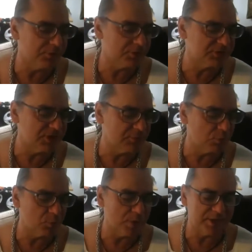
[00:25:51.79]
There are
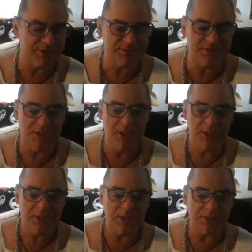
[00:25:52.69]
several ways
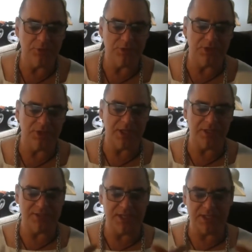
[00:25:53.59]
that you can
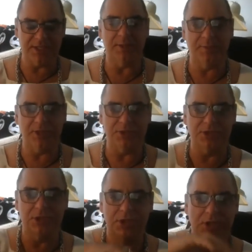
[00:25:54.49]
take an image,